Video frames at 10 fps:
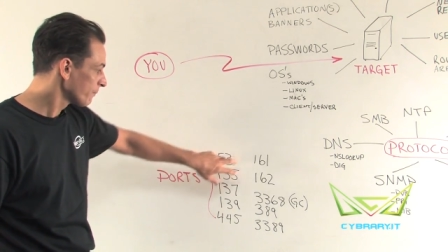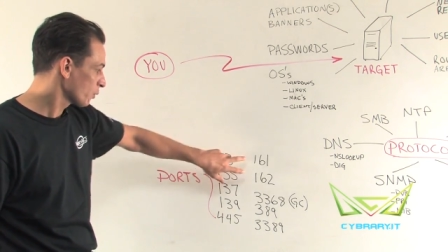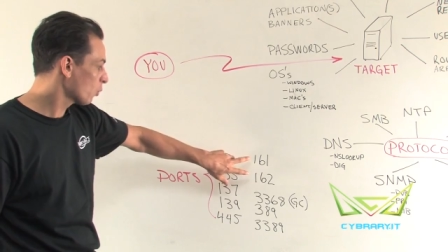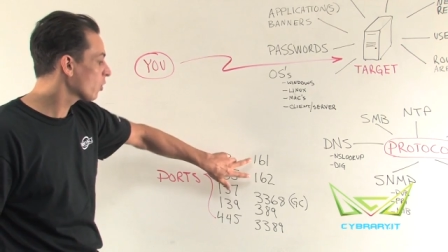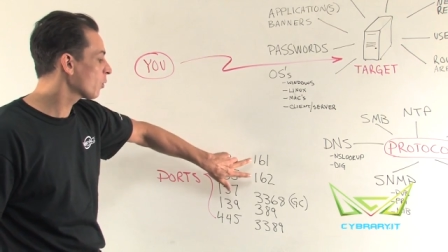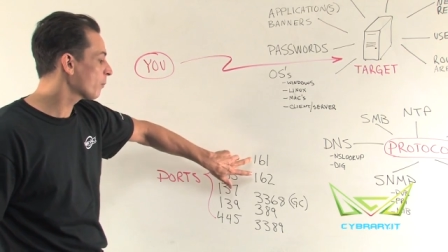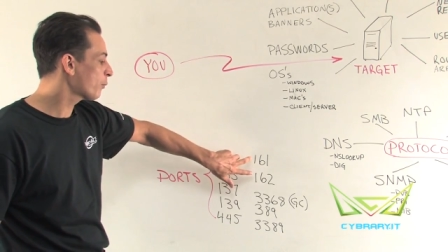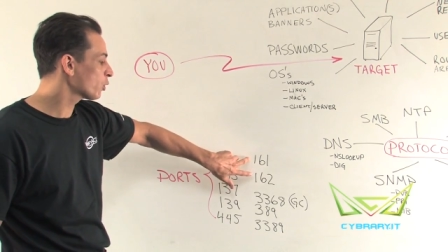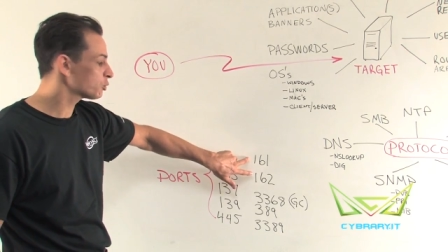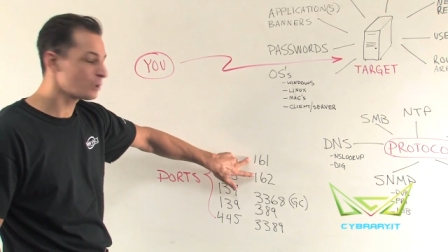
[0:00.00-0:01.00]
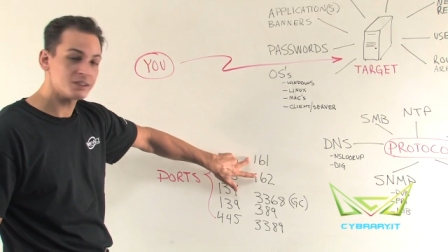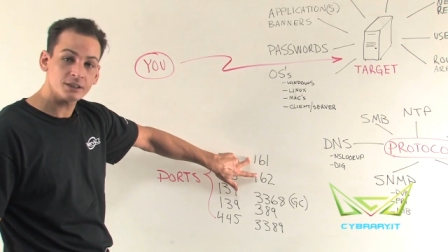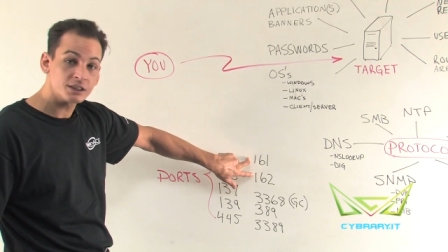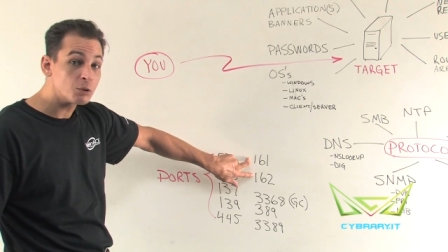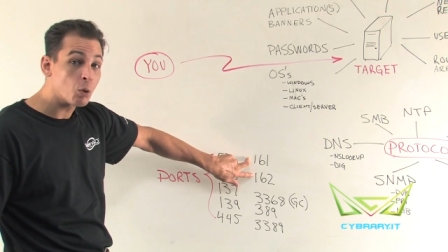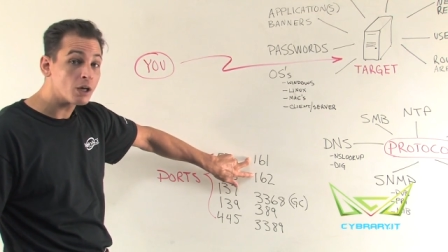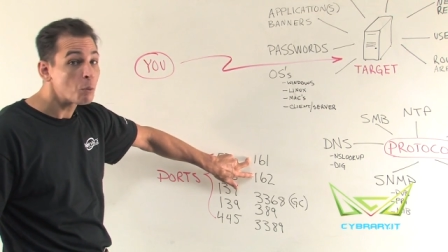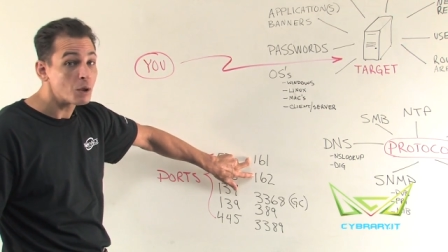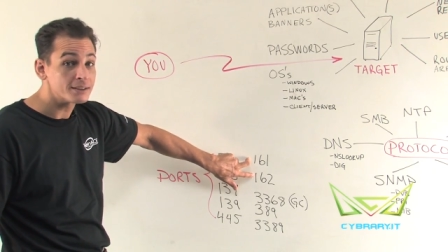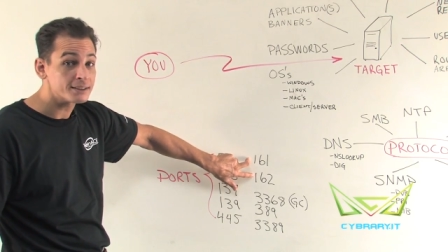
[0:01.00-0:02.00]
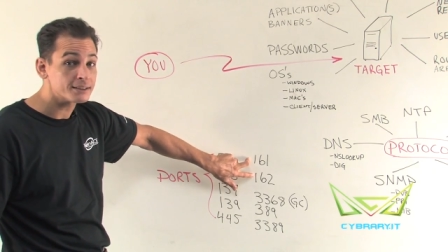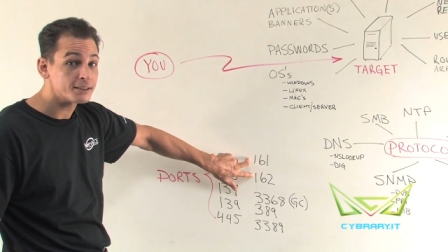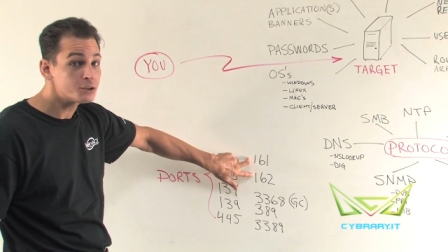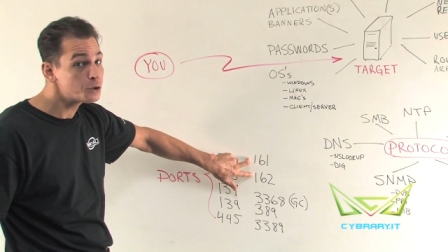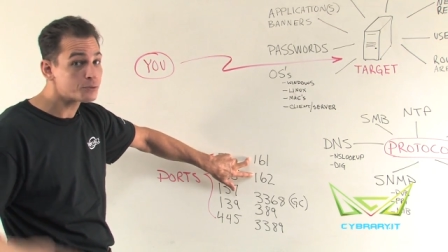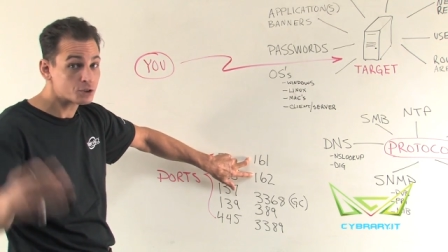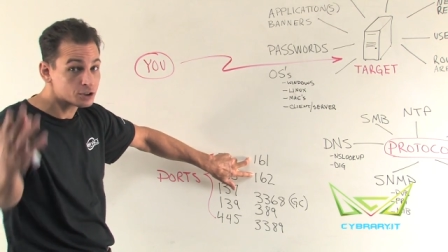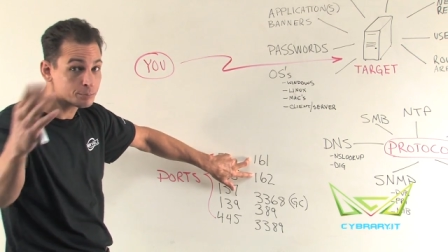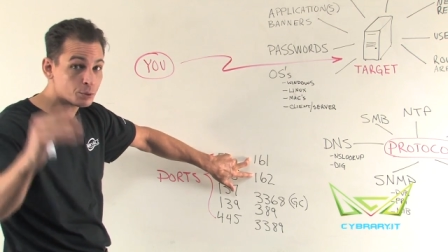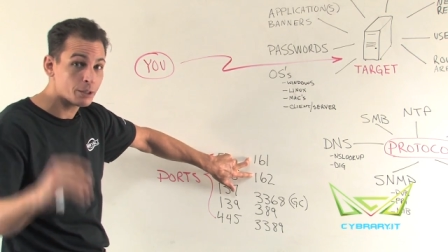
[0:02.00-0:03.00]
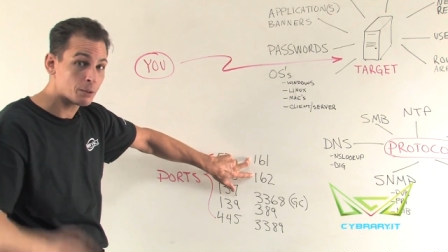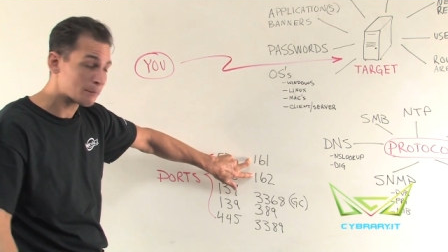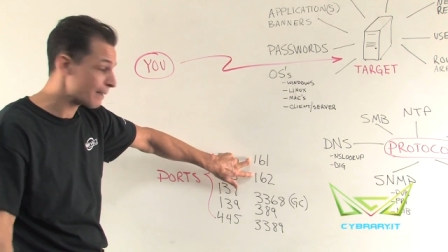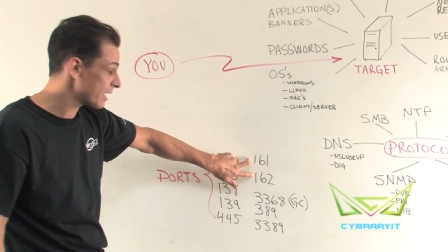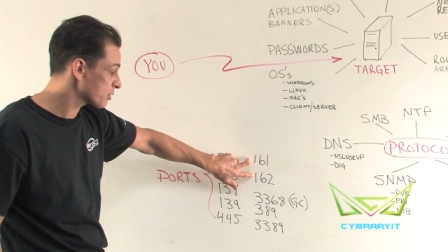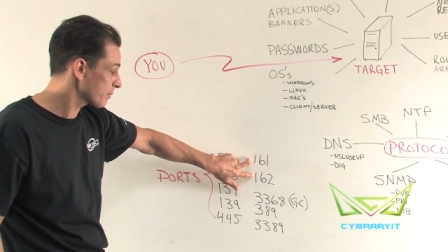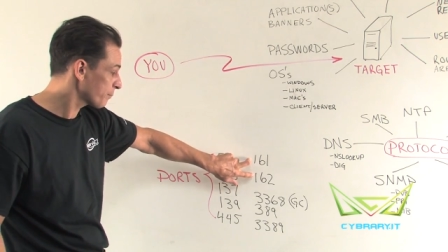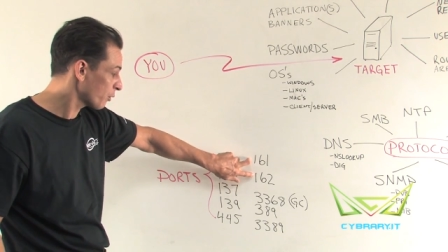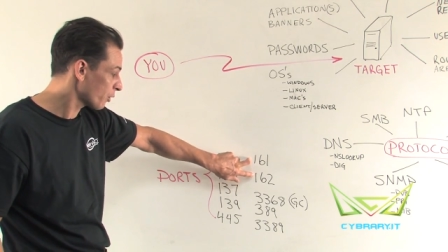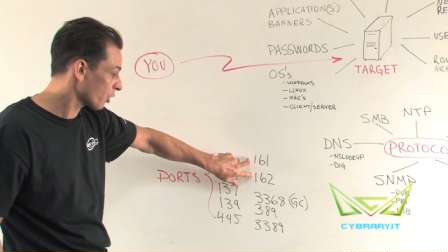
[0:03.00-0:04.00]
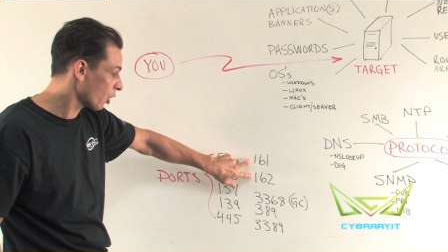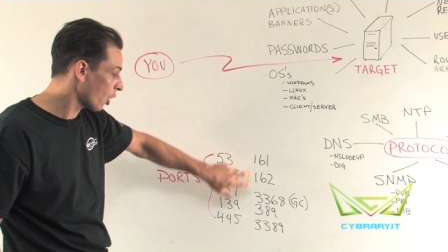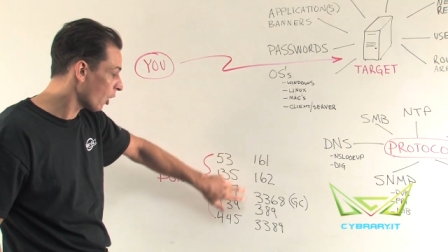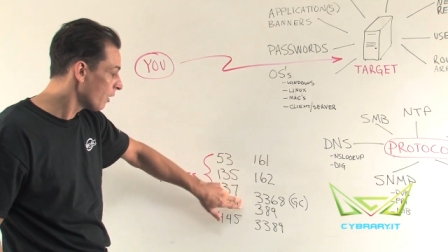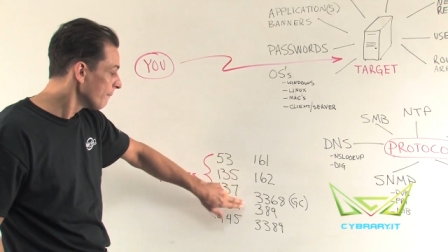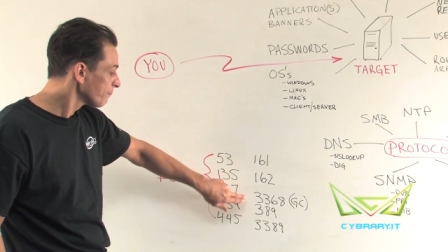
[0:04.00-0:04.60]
Or ports 161 and 162 for Simple Network Management Protocol.